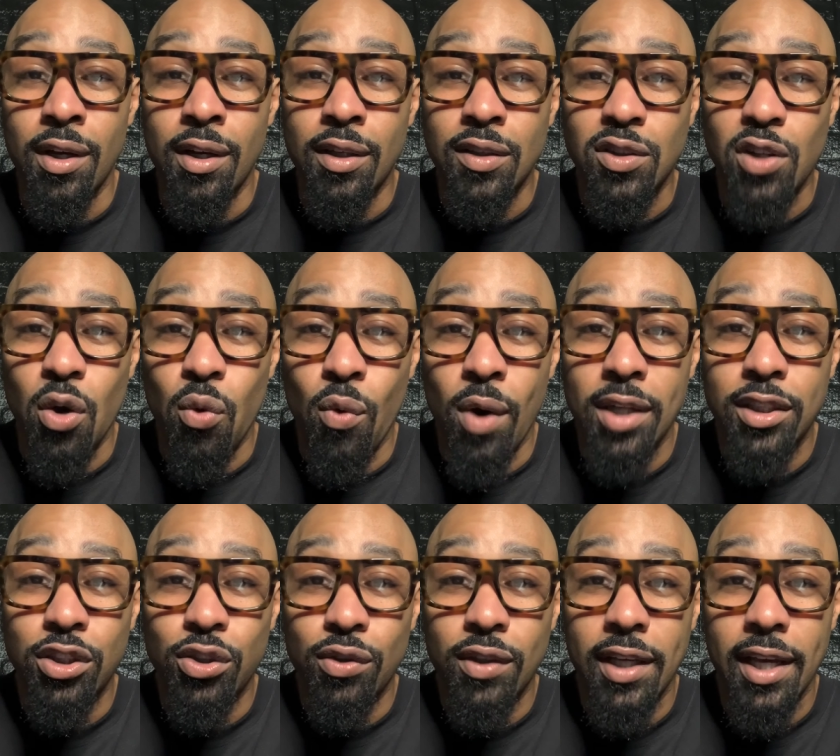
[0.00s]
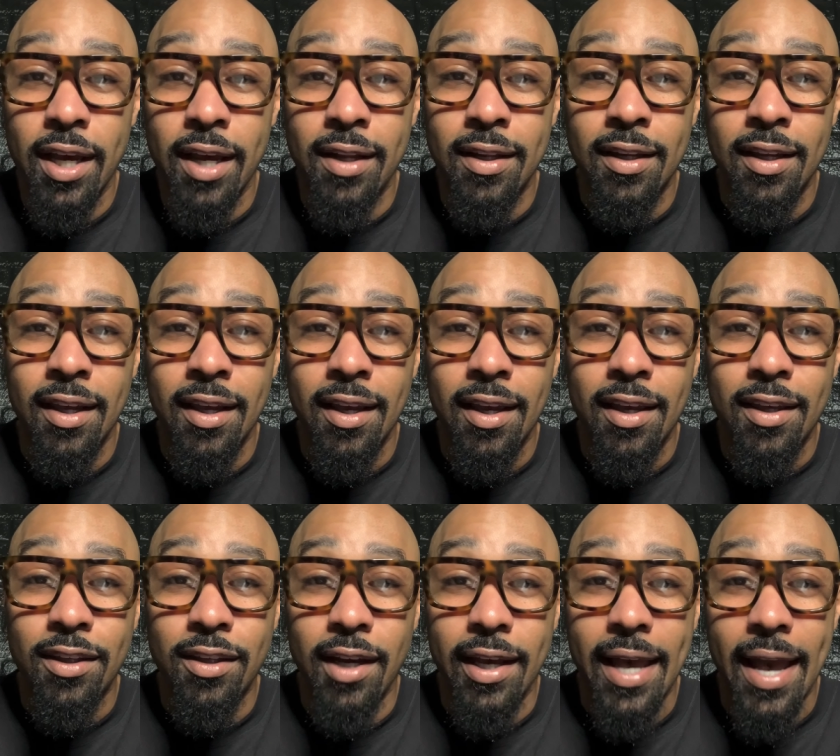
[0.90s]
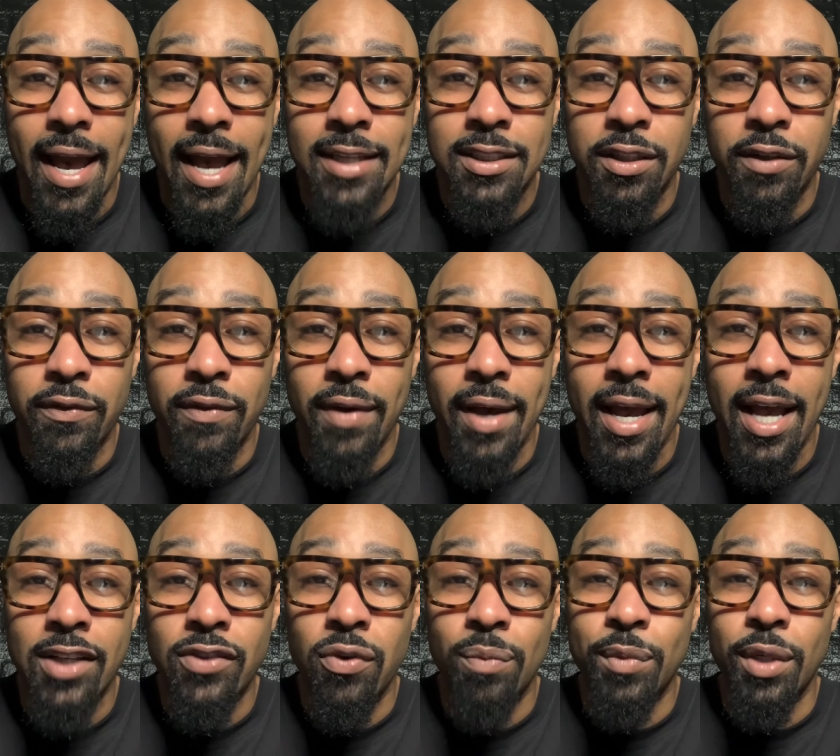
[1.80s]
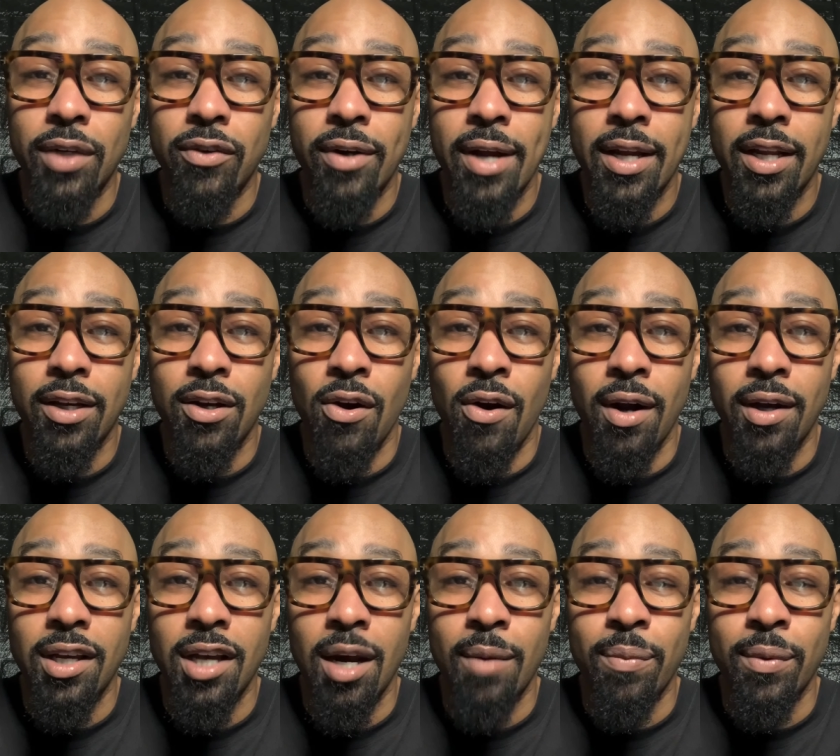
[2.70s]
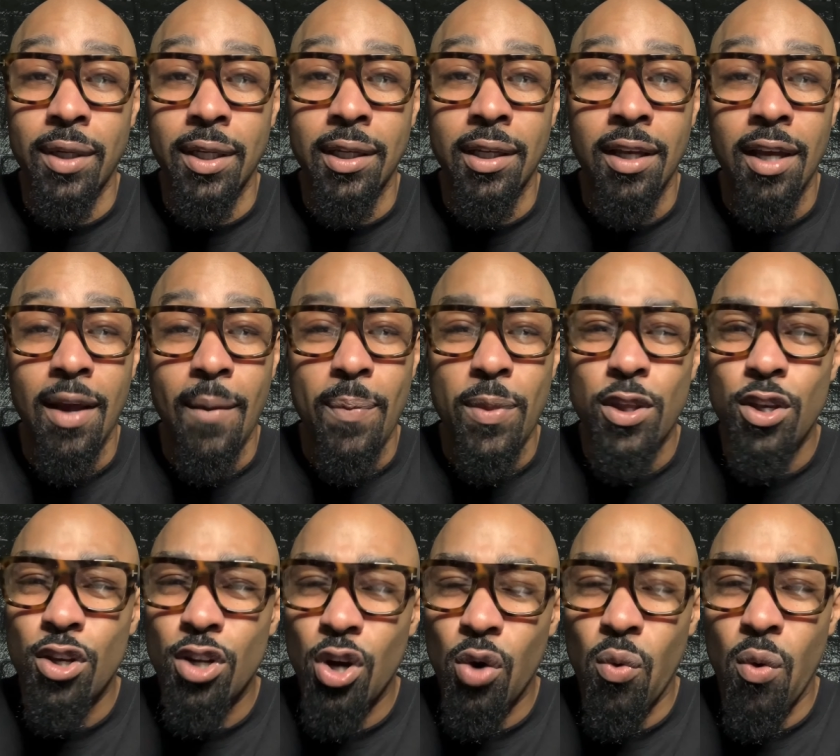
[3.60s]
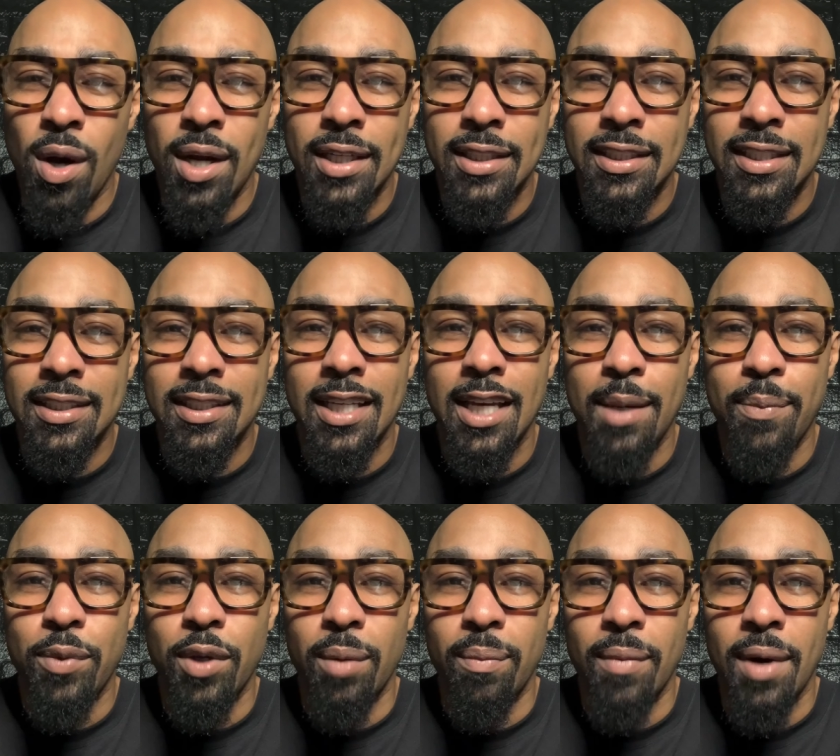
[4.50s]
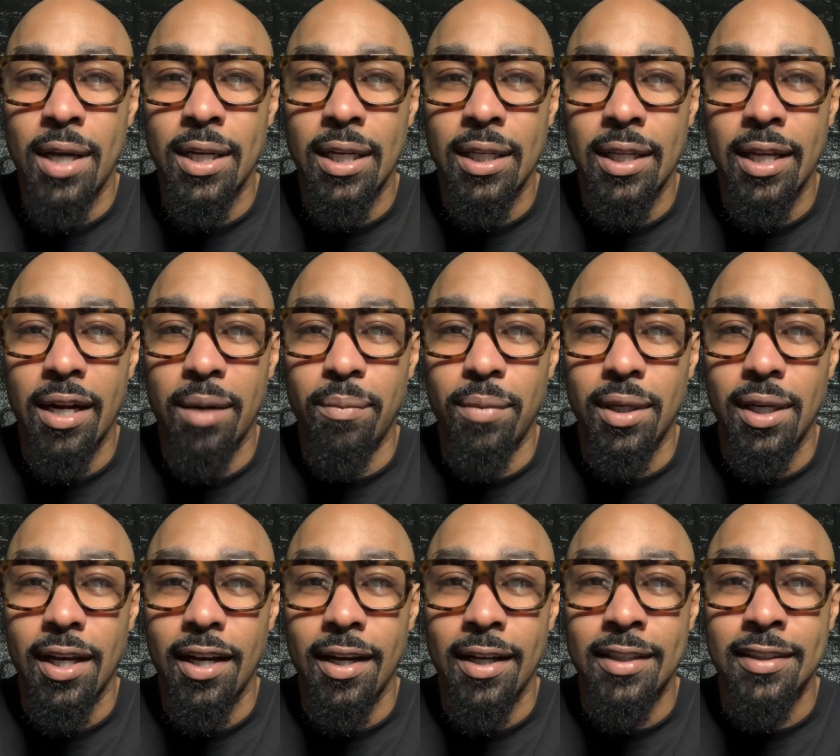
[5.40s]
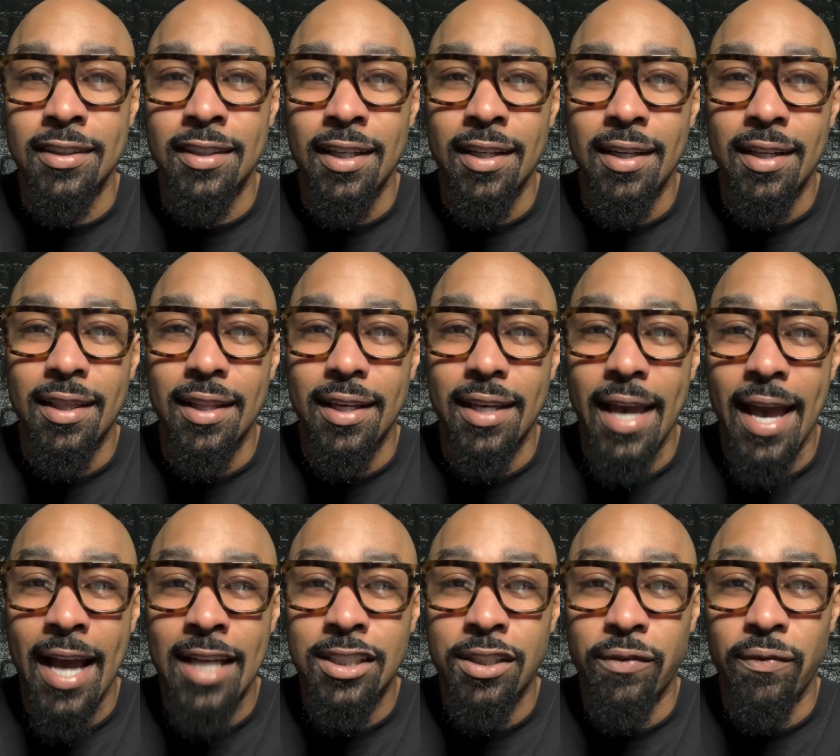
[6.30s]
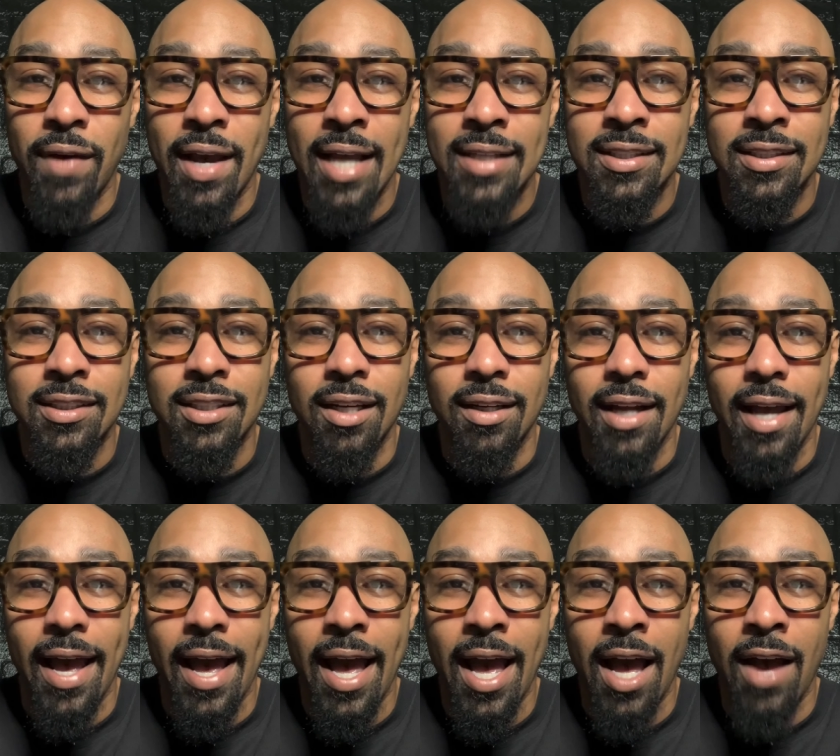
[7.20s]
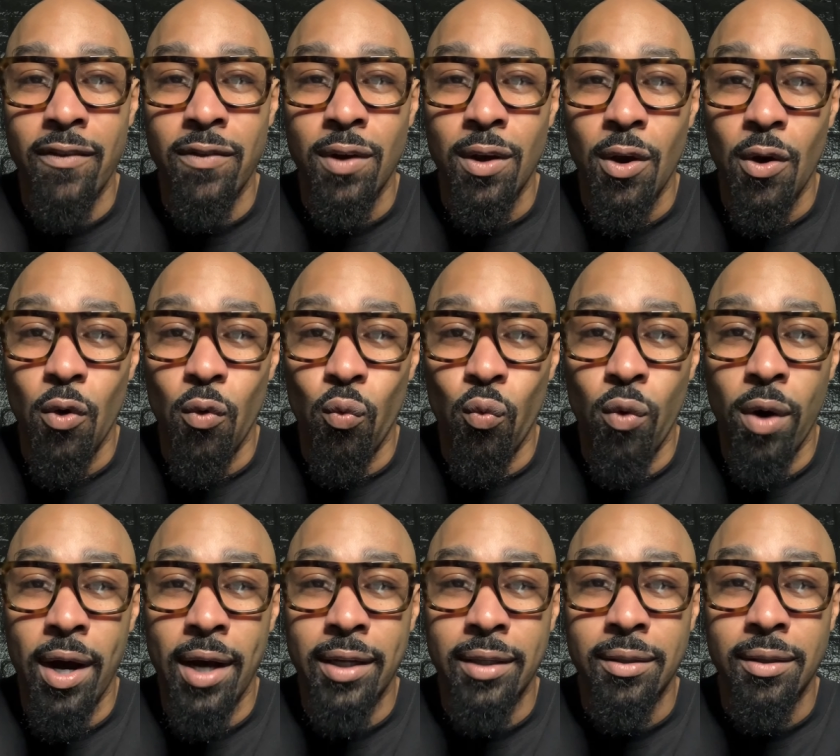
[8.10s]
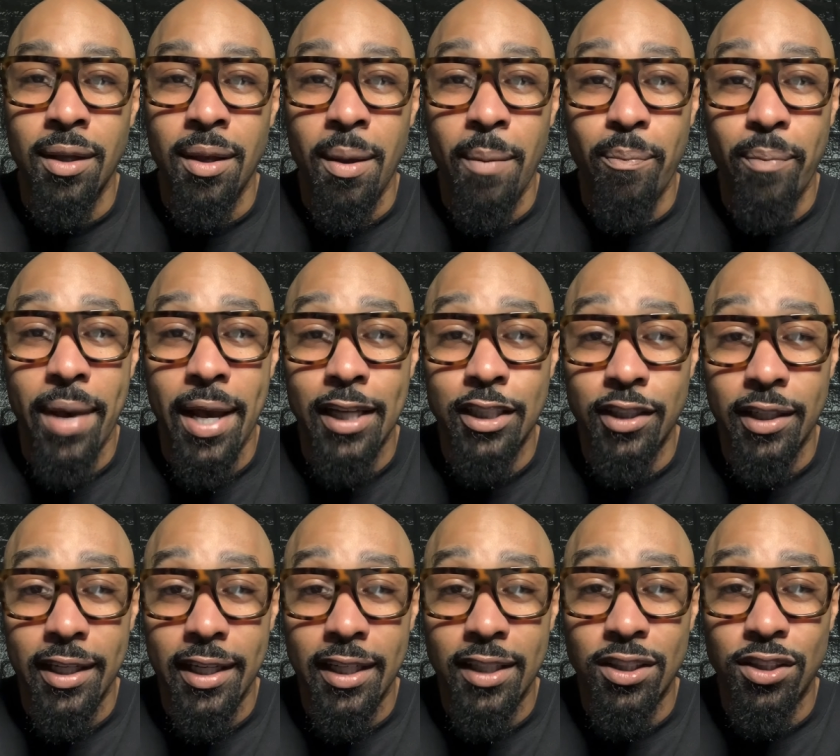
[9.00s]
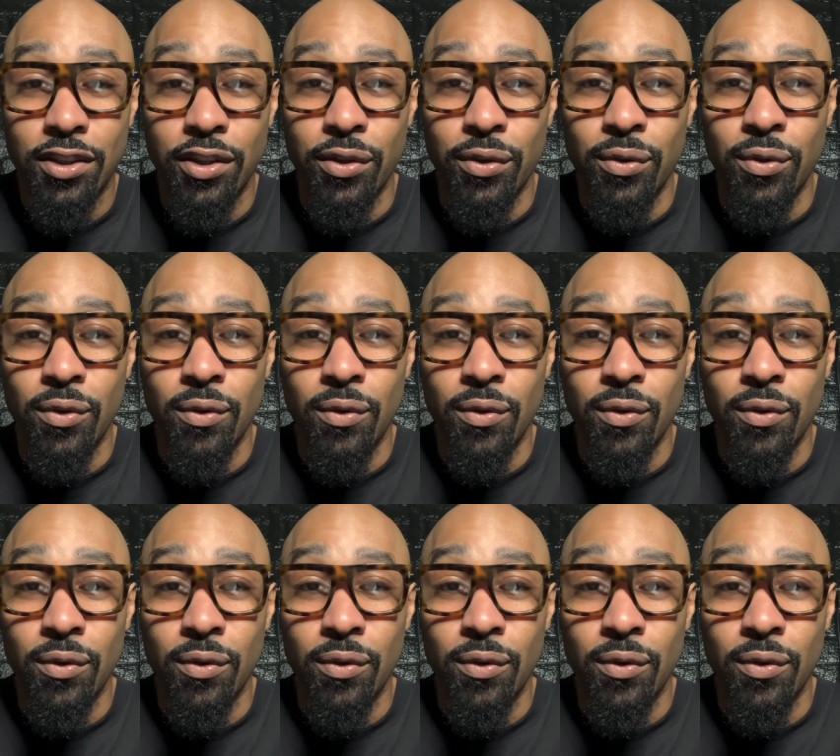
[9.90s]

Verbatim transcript: So once you get your cash advance from your credit card company, you don't want to just keep your money there because the cash advance is going to have one major issue.